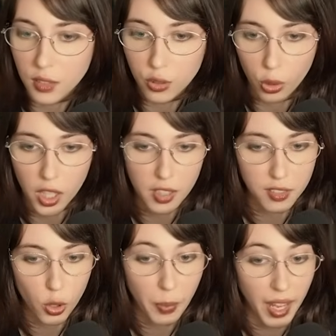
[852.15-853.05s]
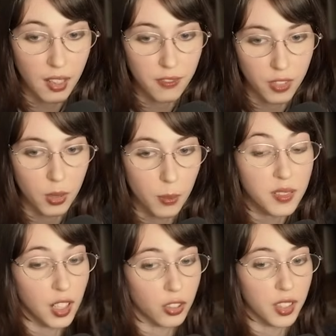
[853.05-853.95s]
Zora's Domain from
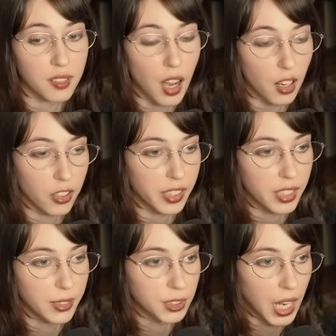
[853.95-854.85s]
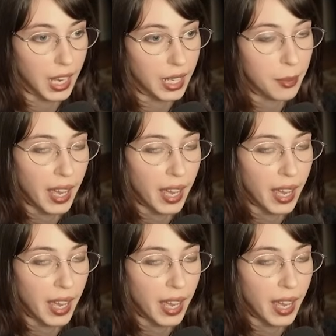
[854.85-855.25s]
Zelda's Ocarina of Time.